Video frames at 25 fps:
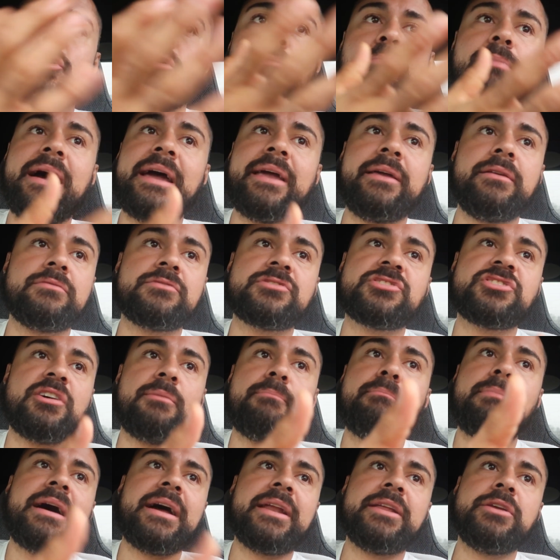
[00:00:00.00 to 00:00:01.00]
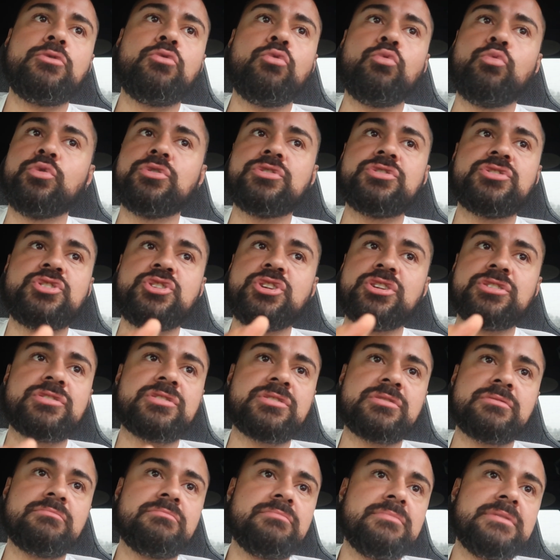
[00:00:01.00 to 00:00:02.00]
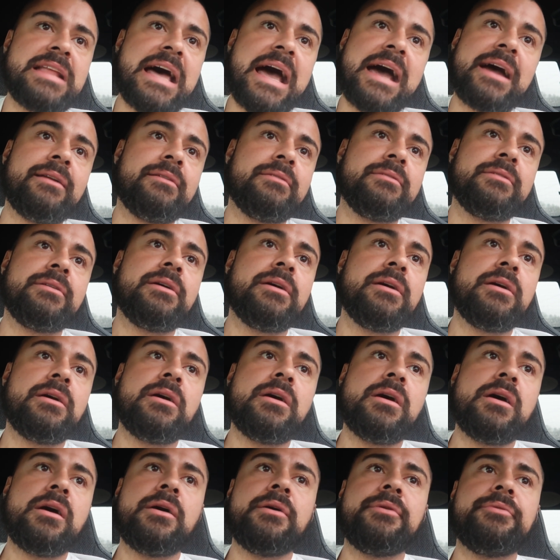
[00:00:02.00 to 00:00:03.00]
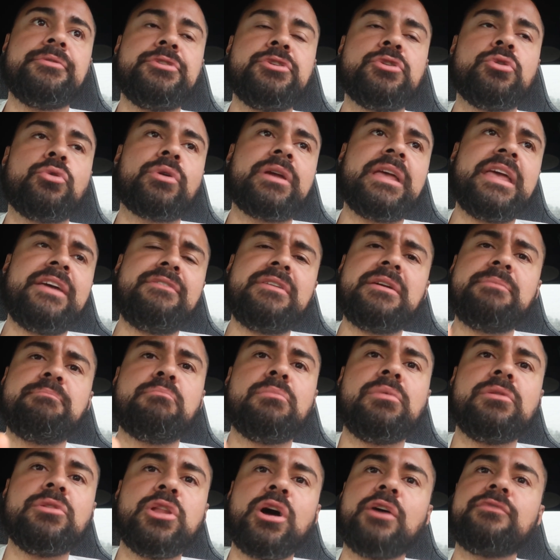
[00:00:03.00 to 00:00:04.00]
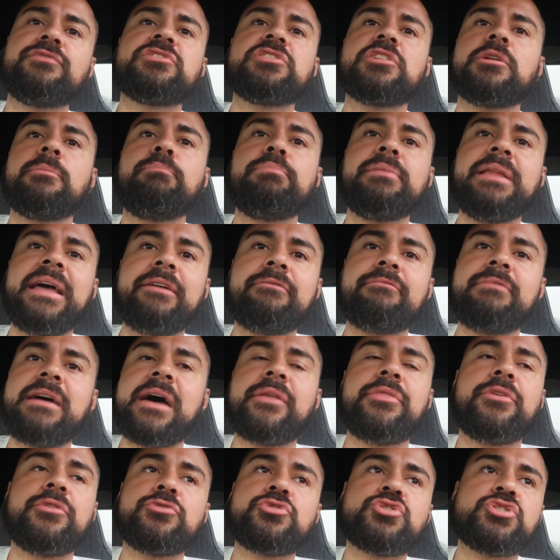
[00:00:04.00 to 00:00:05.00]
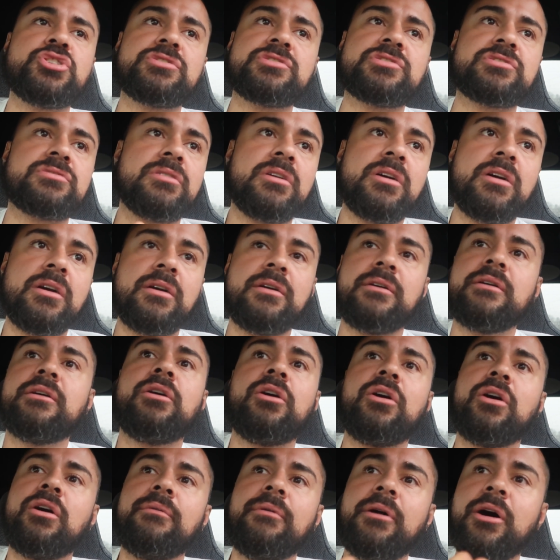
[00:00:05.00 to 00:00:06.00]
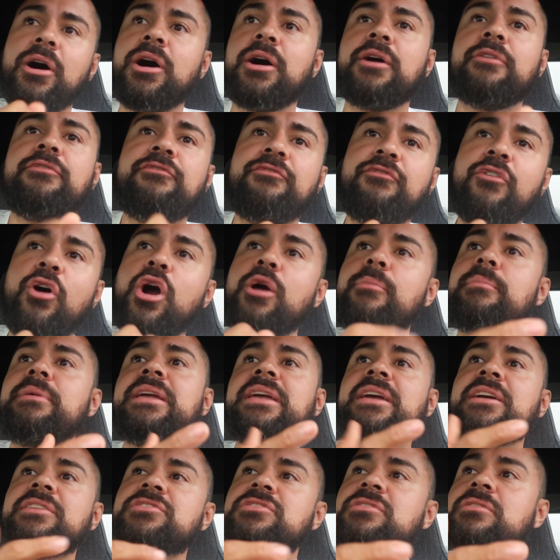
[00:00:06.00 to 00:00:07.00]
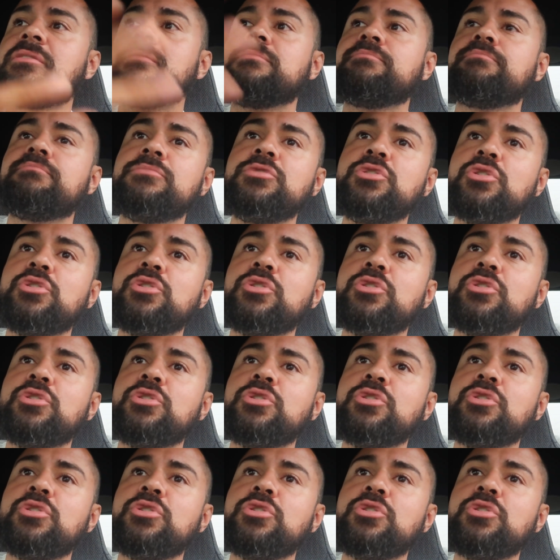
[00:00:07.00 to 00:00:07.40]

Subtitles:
by somebody who was just not, giving love to the plant, rather just farming it to,